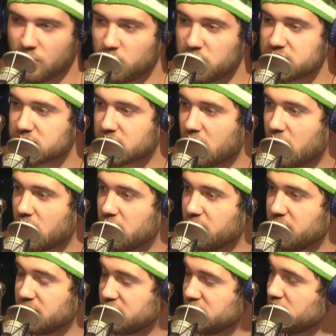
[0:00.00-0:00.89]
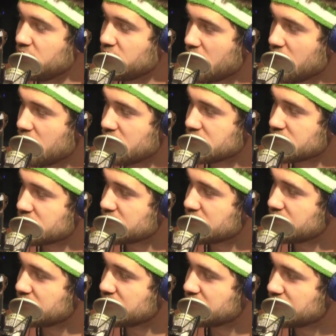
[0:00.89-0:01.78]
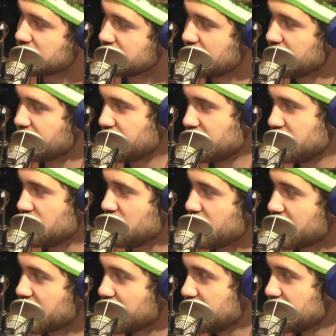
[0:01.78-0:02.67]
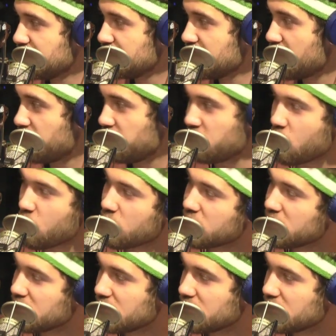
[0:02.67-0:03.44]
Which car? Do you know cars? Different. Do you know like a Ford?